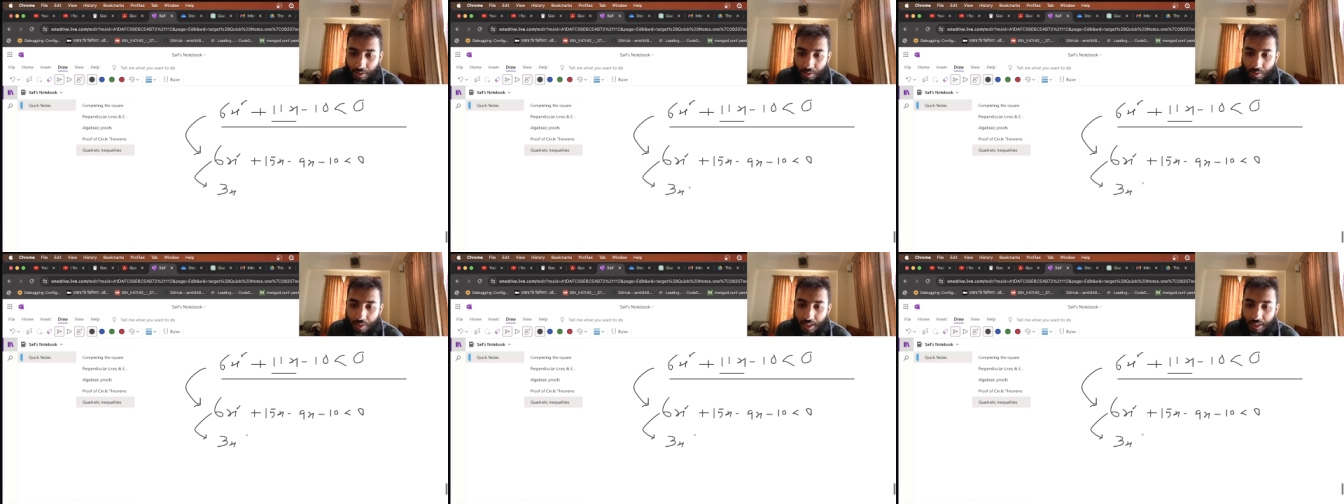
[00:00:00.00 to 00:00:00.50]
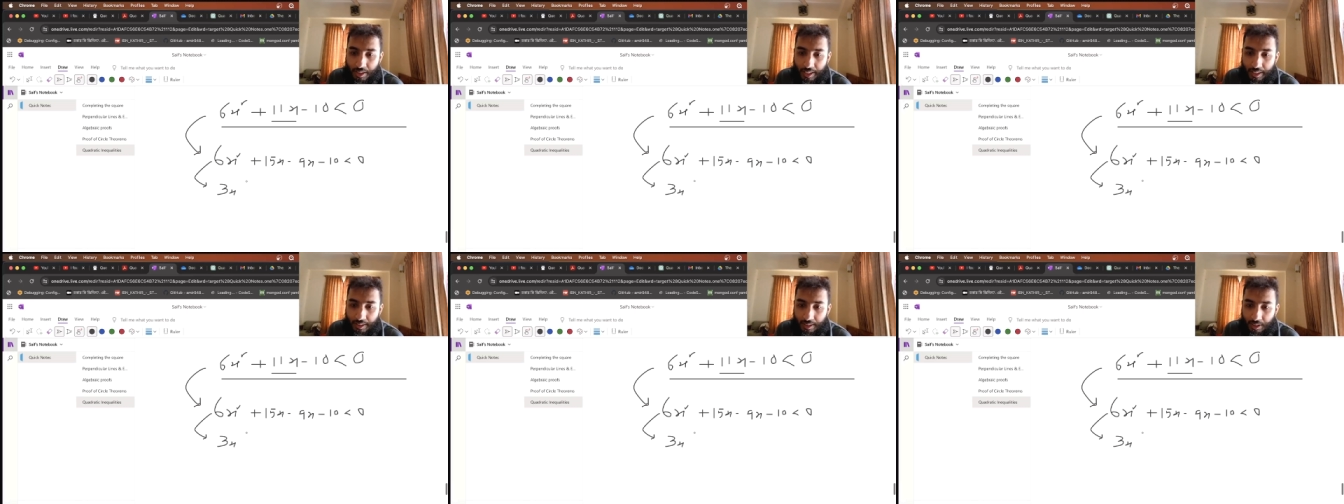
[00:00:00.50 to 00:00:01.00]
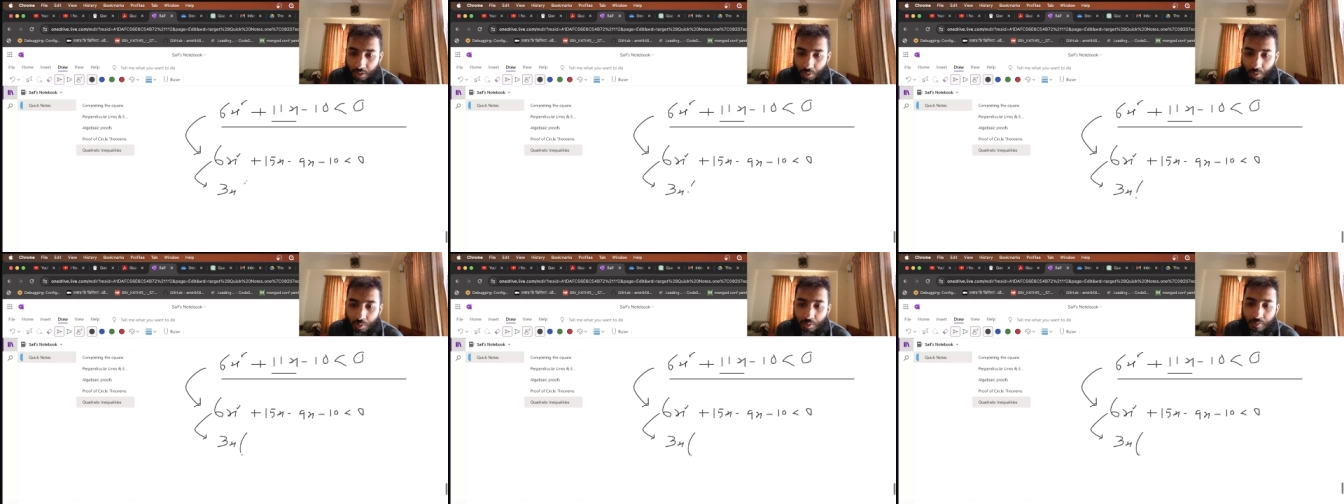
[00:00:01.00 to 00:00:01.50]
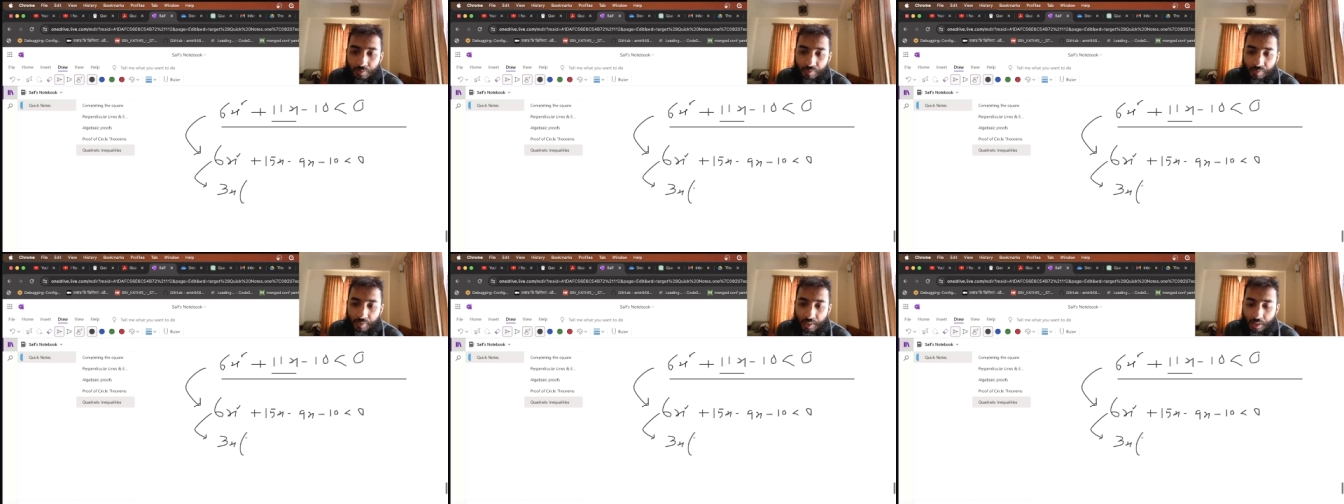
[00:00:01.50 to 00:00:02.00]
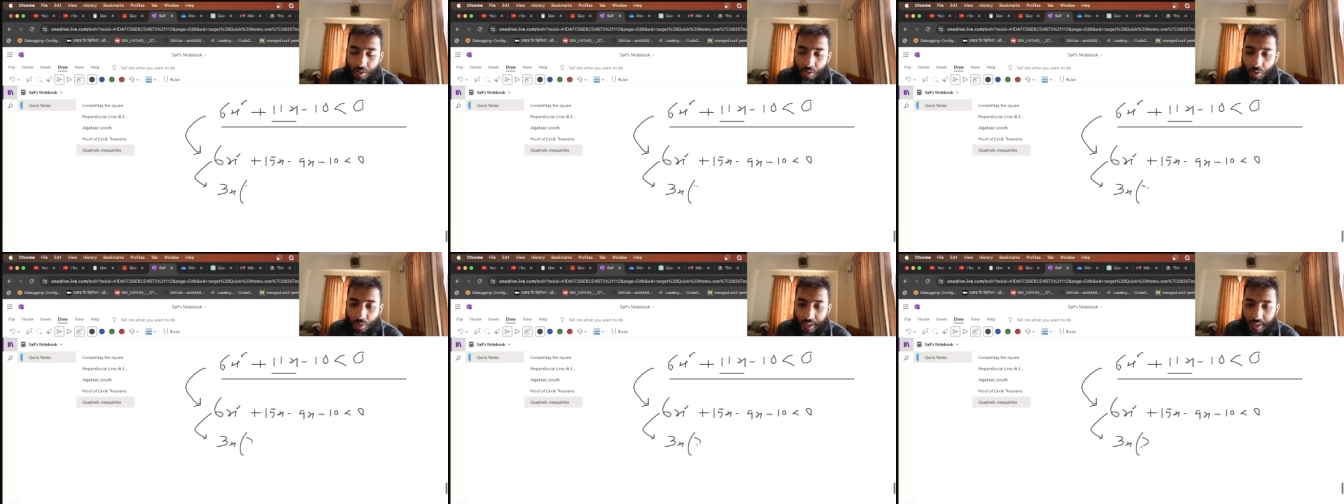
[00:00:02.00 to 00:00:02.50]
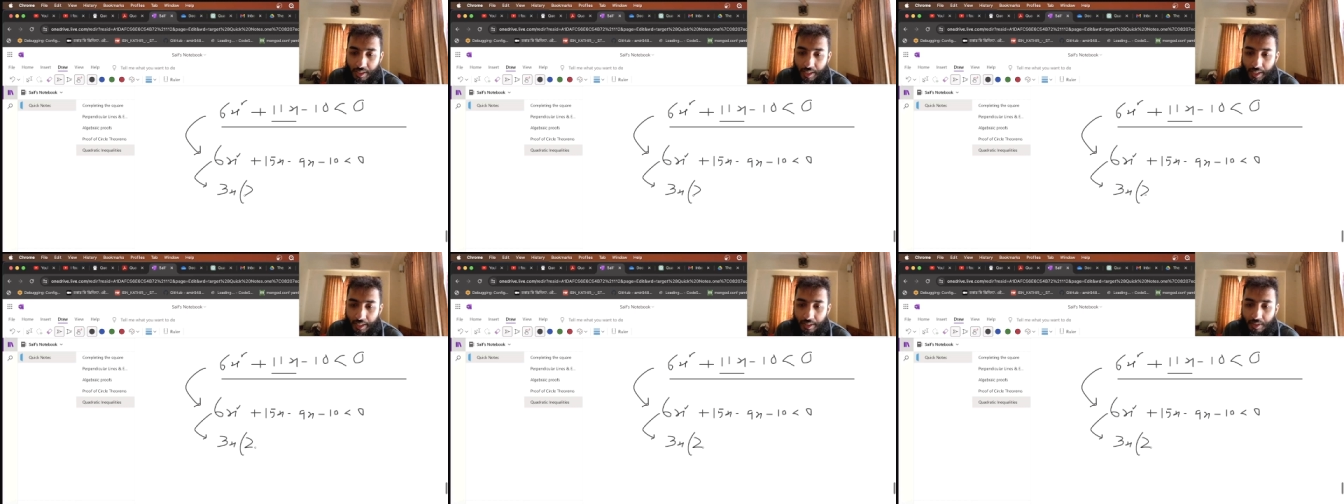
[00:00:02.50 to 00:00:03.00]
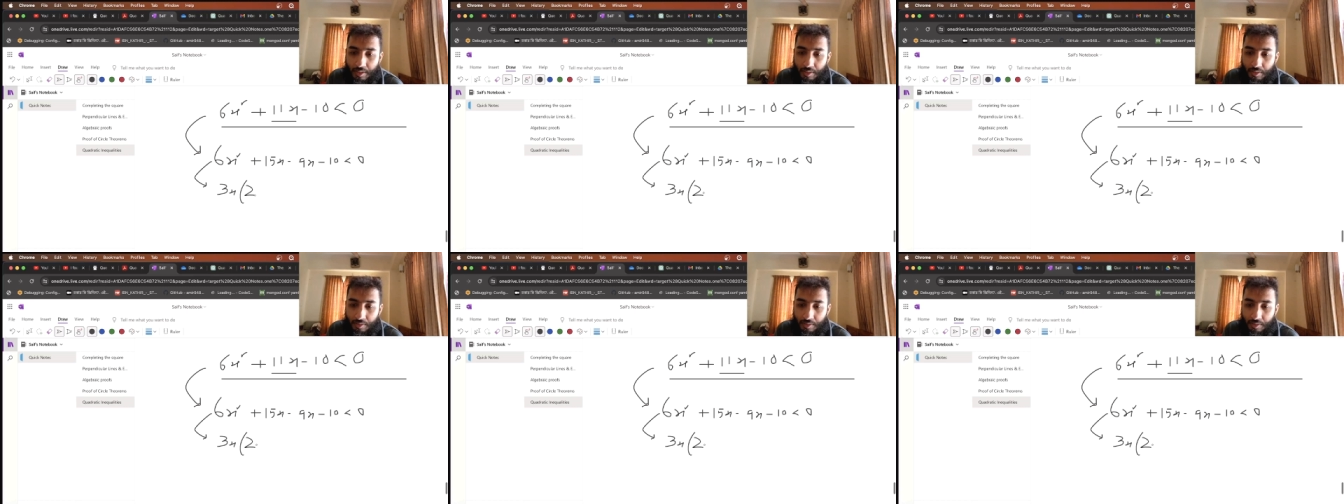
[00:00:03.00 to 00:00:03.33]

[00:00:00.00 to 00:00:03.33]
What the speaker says: Thrice x into twice x.